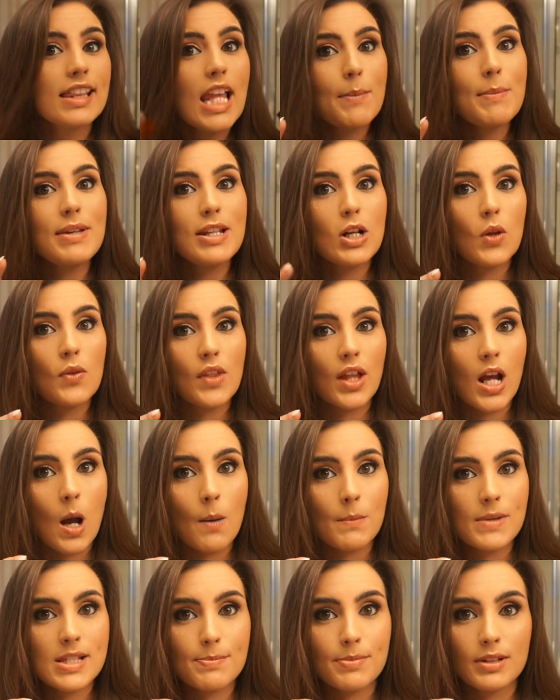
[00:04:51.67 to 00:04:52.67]
let me know in the
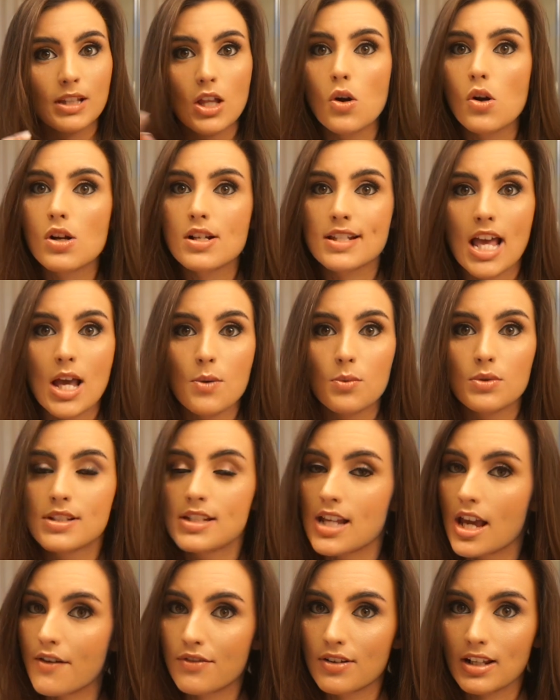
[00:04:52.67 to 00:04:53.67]
comments below because I
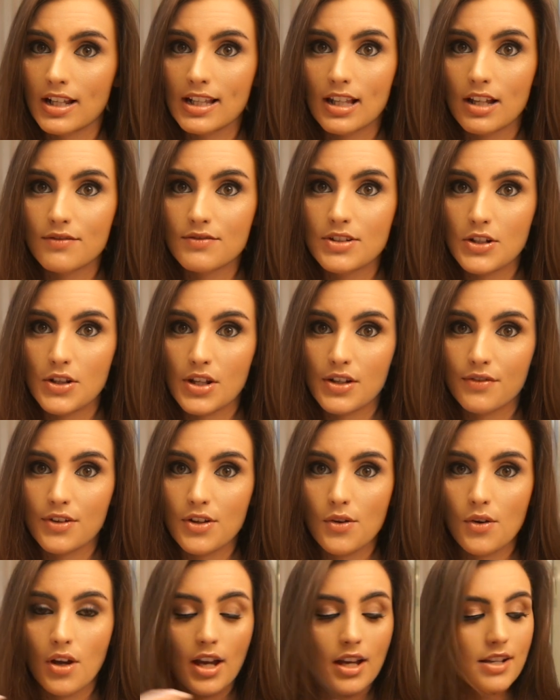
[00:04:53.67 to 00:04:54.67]
would definitely love to do that
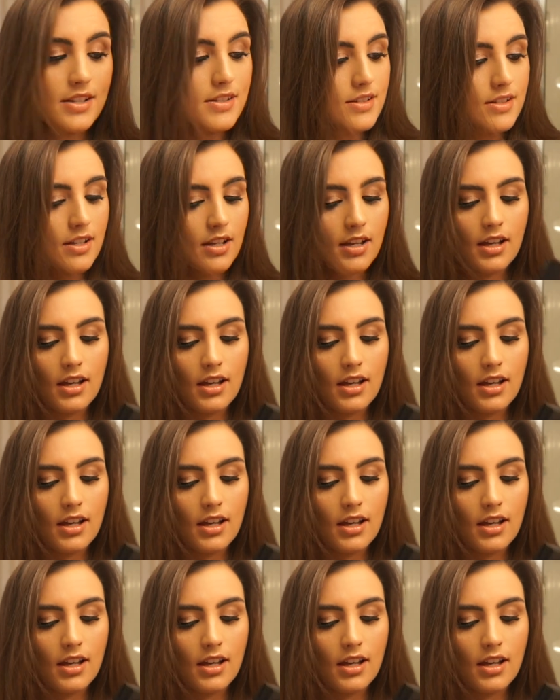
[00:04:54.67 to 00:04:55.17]
for you guys.